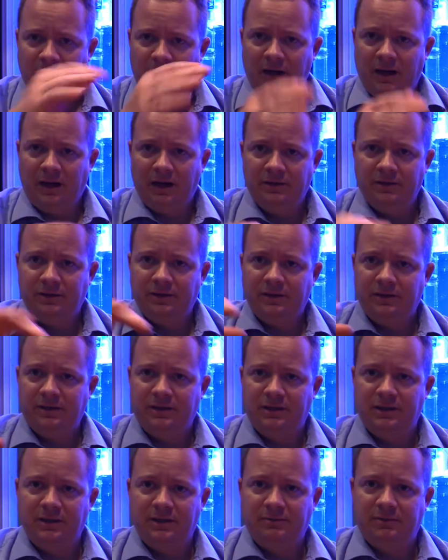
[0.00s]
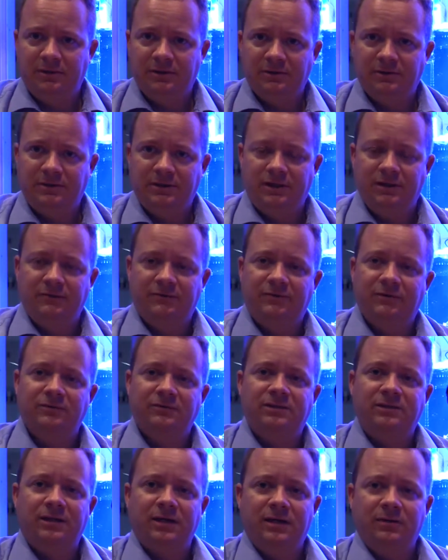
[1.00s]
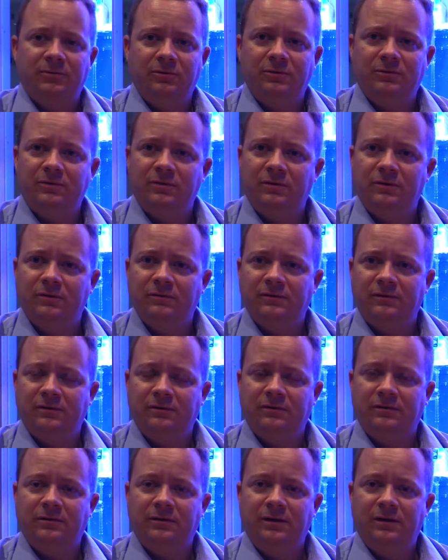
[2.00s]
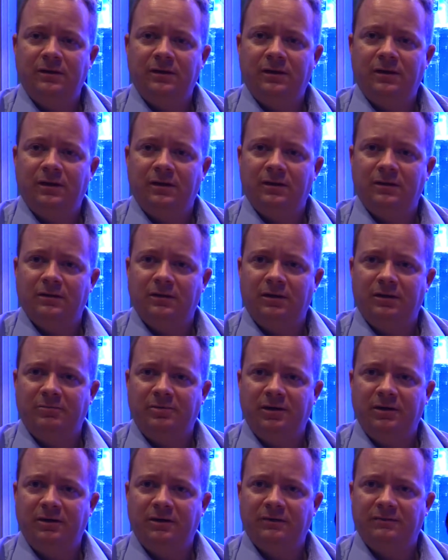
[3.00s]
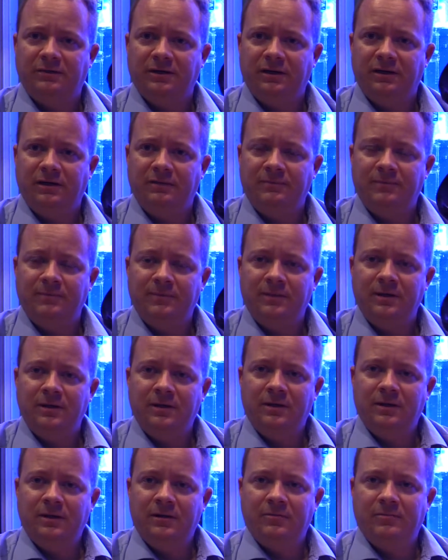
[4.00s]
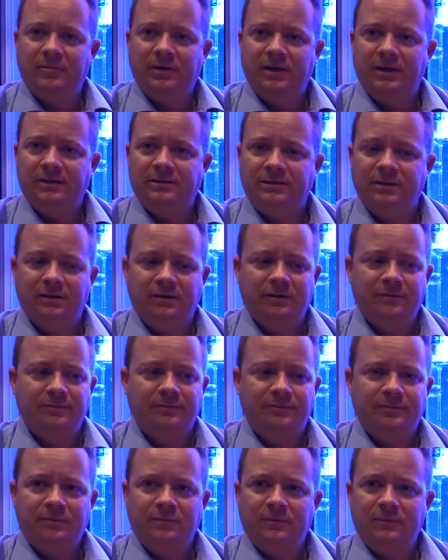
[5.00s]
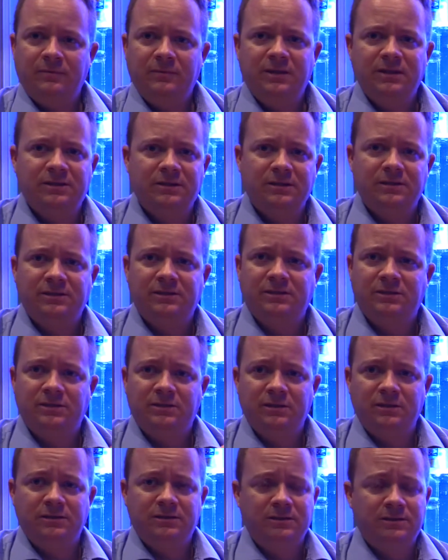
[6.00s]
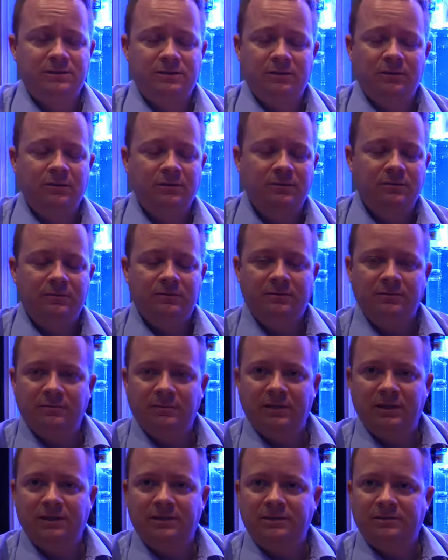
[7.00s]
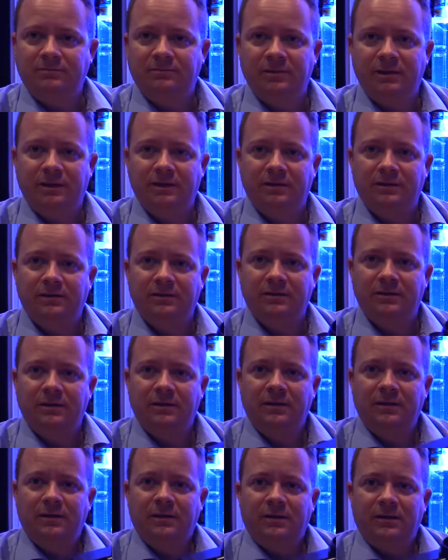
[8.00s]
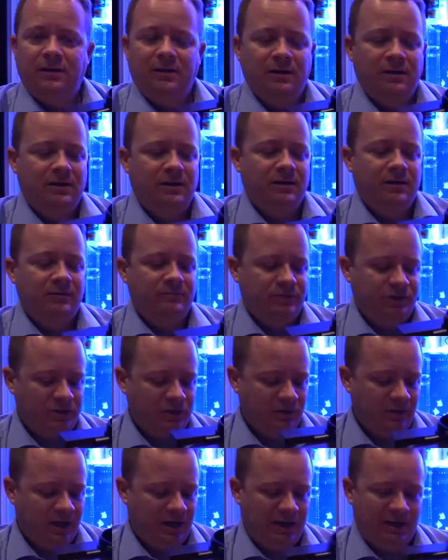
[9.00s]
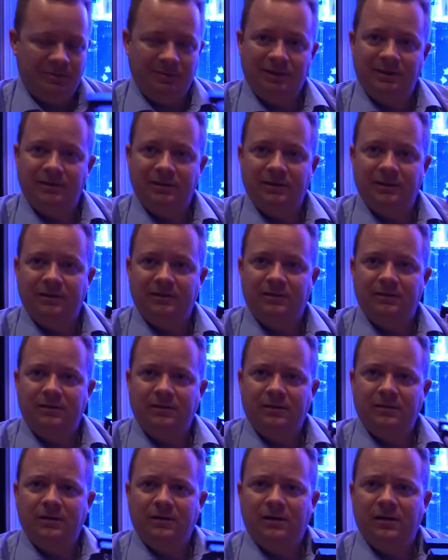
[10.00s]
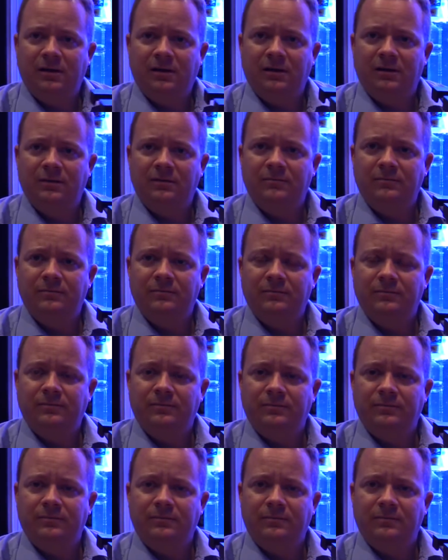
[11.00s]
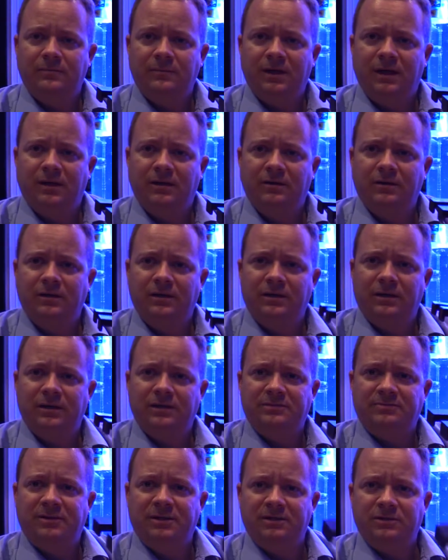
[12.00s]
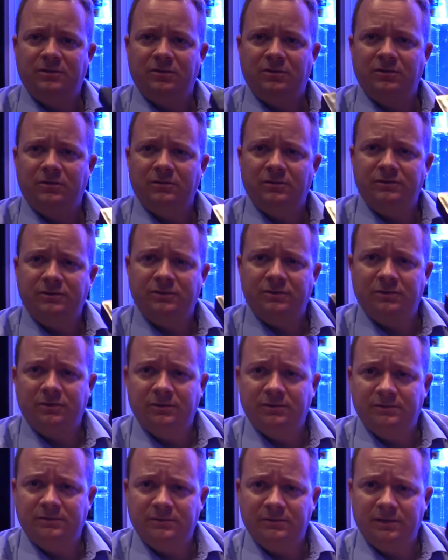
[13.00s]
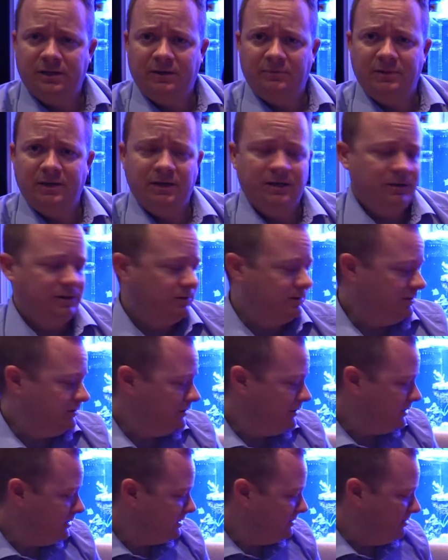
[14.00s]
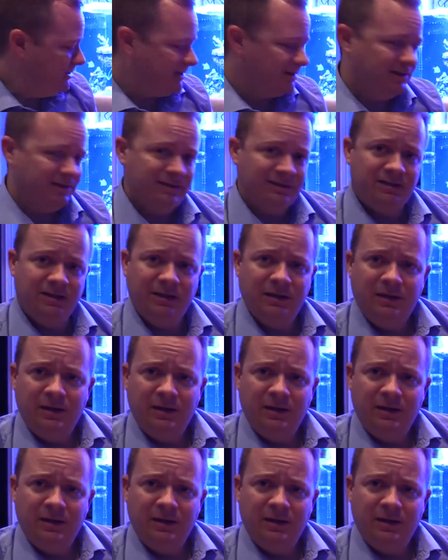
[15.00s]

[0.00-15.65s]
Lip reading: how you're gonna keep your GFO stable over a long period of time. But this is so much better. I'm so happy that Aaron at SPS Coral Store taught me how to do this, because